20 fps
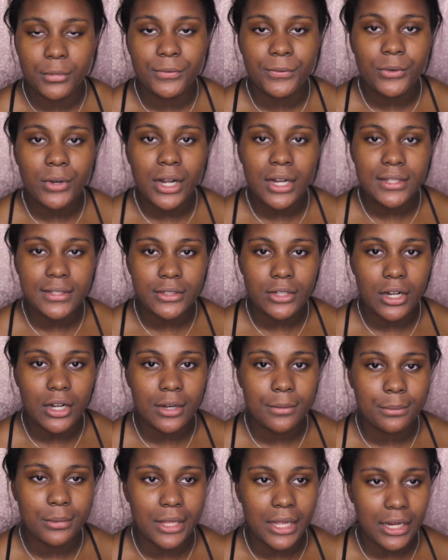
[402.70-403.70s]
Before I
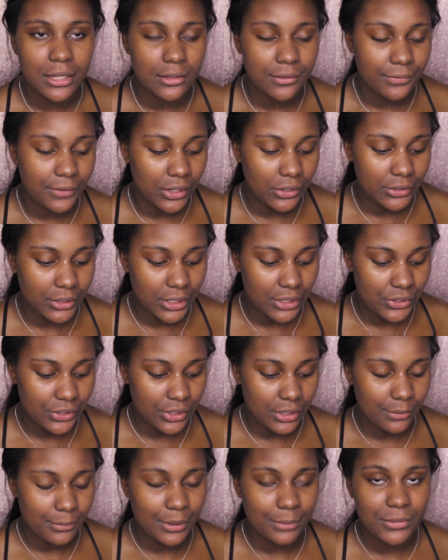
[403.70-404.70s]
start applying the
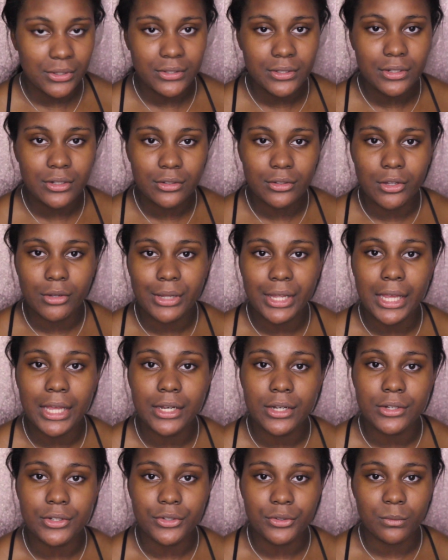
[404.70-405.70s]
foundation, I'm just going to go
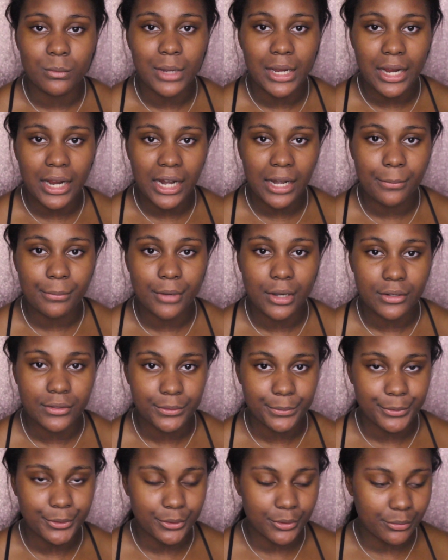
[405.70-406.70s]
ahead and do my
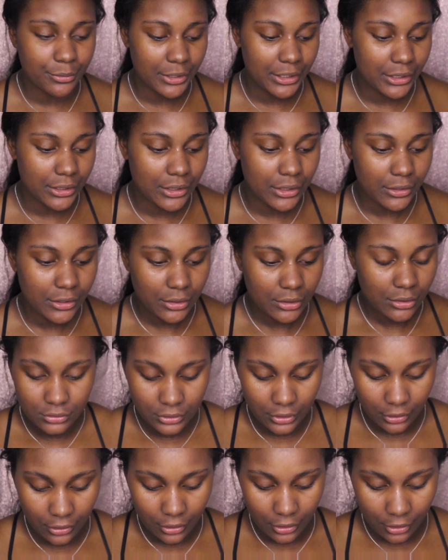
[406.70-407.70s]
eyebrows real quick.
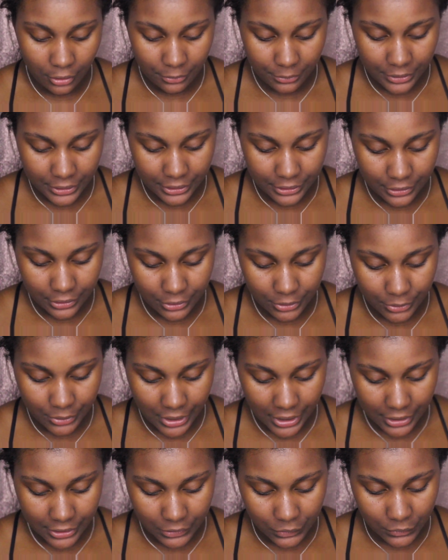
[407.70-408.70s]
Y'all already
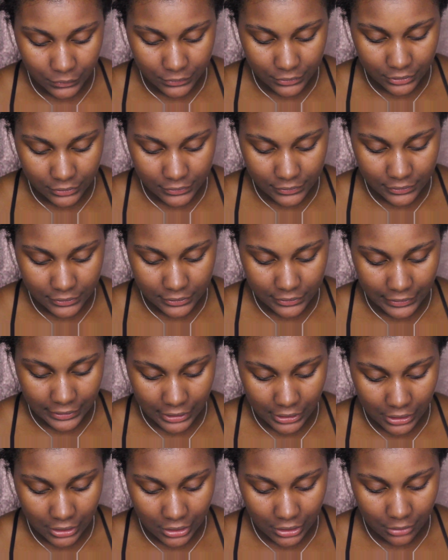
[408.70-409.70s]
know I use the
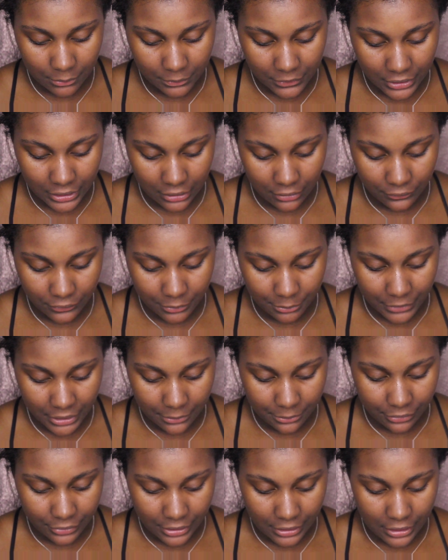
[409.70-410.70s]
same thing for
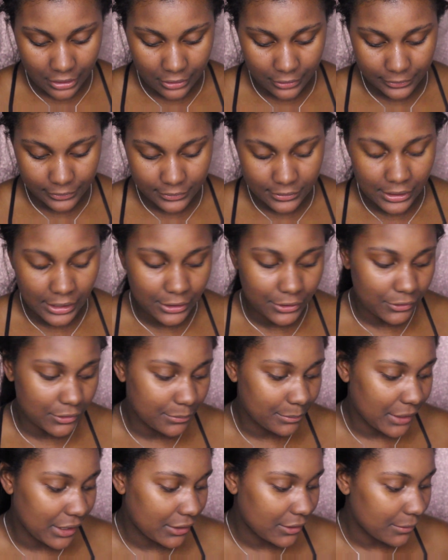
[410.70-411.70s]
my brows. I
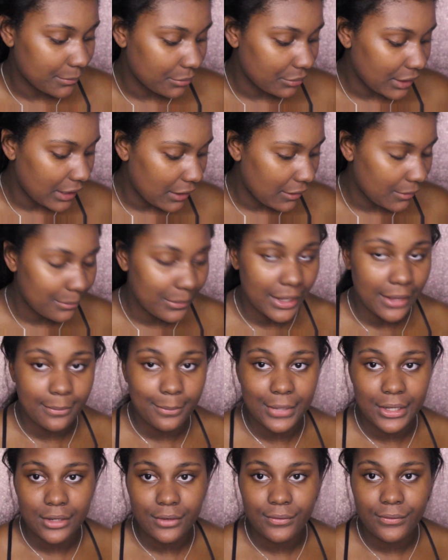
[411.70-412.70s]
use MACAO Brow by
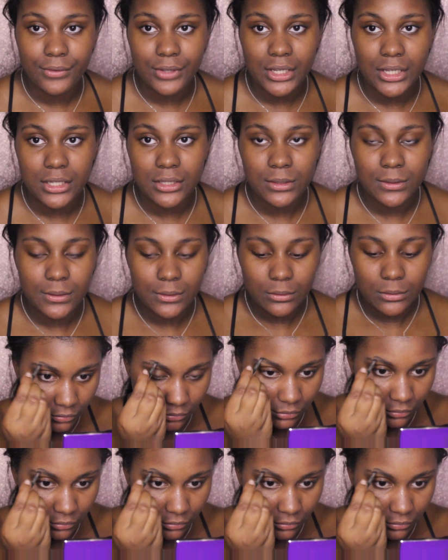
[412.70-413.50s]
Benefit.